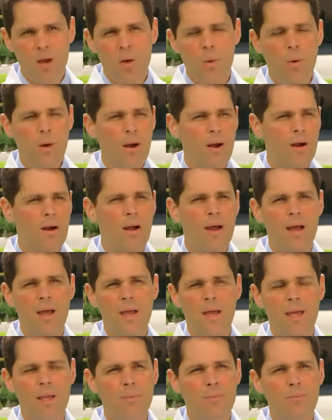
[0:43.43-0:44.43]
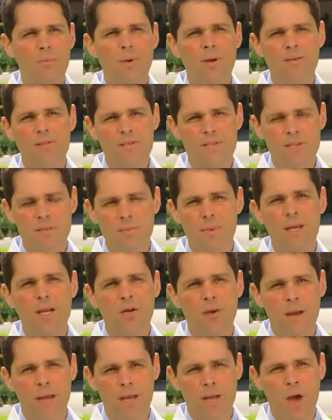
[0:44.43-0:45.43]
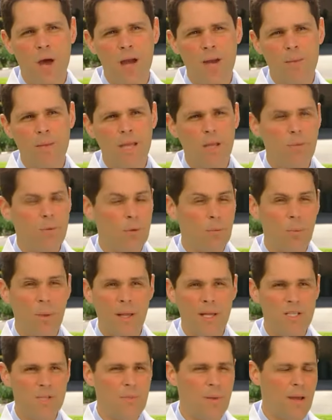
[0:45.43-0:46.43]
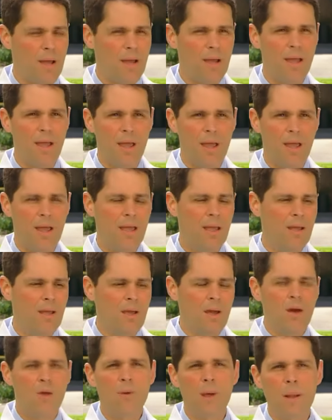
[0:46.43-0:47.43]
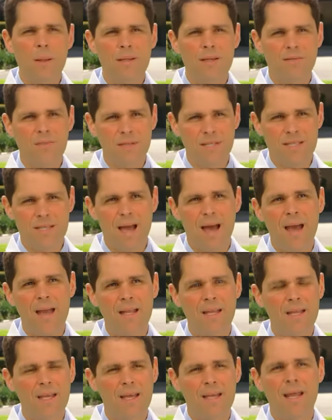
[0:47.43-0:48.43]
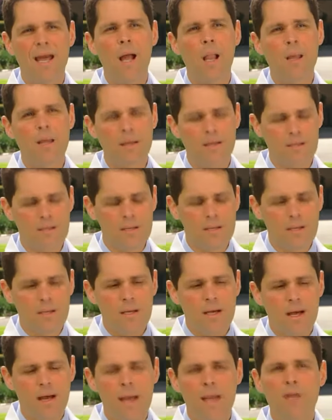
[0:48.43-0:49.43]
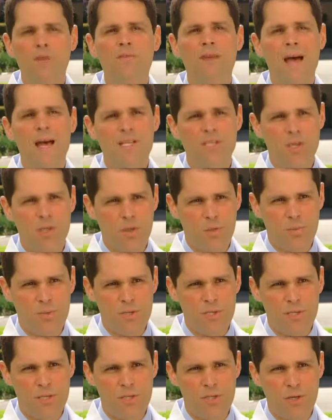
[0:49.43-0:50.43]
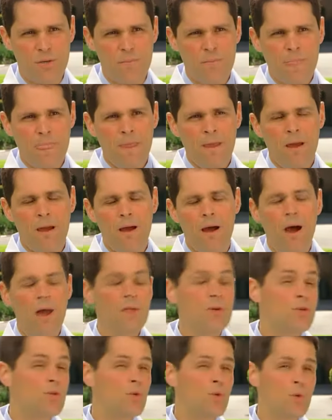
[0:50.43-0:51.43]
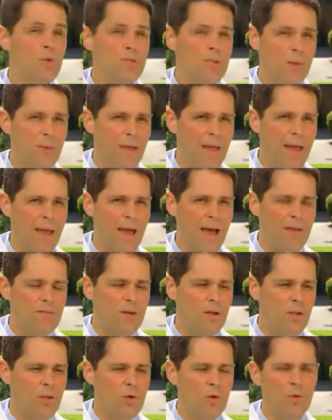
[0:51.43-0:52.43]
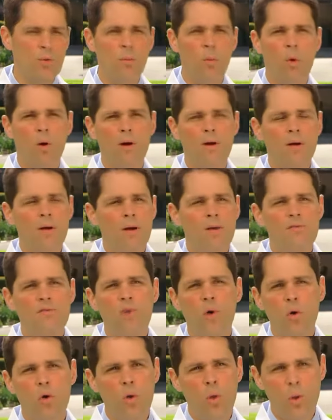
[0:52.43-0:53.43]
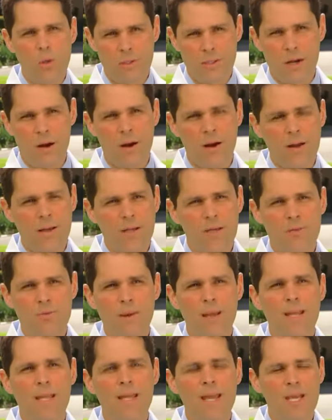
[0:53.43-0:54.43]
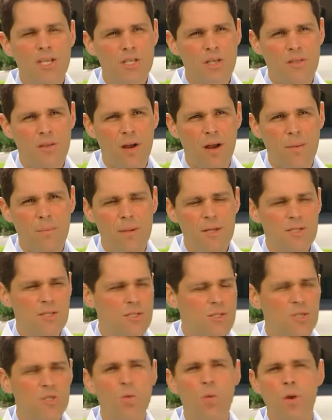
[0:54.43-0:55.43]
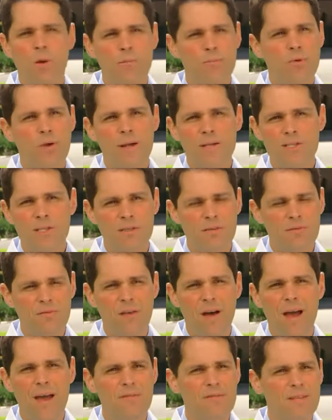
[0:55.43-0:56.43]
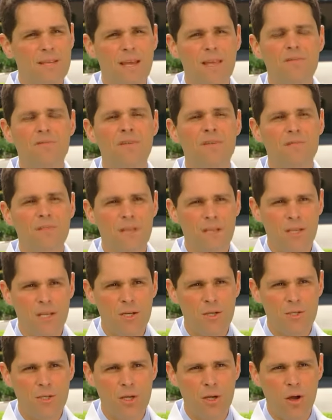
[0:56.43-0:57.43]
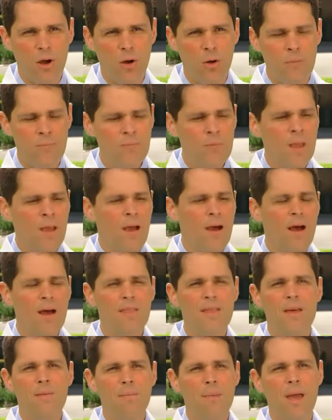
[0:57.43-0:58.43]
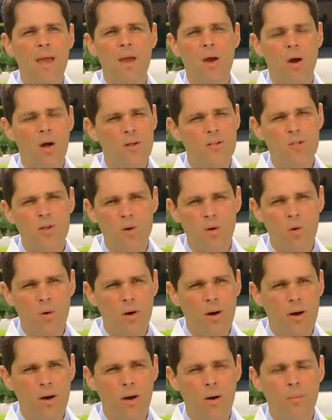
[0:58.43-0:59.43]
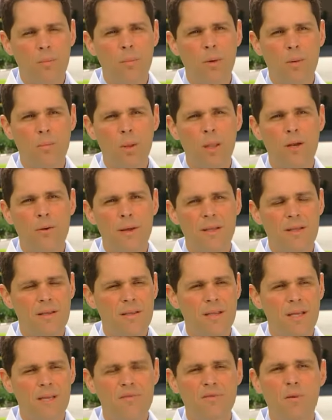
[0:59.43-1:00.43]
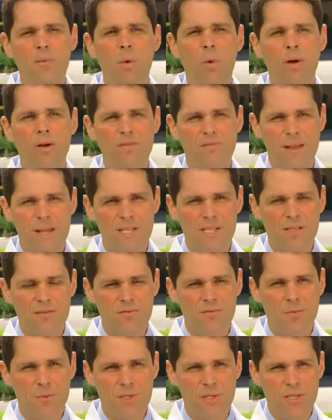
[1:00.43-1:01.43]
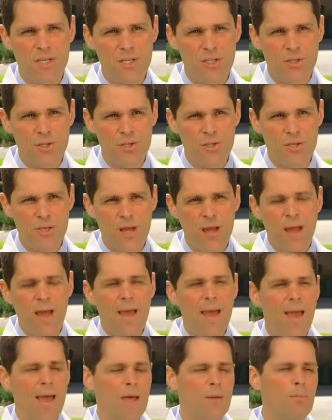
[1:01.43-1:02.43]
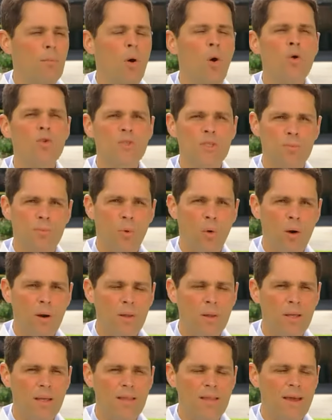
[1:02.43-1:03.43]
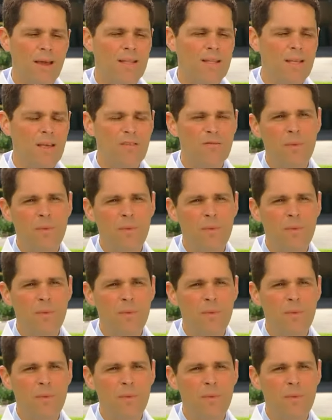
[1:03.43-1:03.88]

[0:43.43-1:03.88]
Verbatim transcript: where a previously big craniotomy can be replaced by a relatively tiny and elegant endovascular procedure. other tools that we have include more focal or targeted radiation therapies that just weren't present 5, 10, 15 years ago that may also obliterate the need for more invasive procedures. And most importantly, the idea of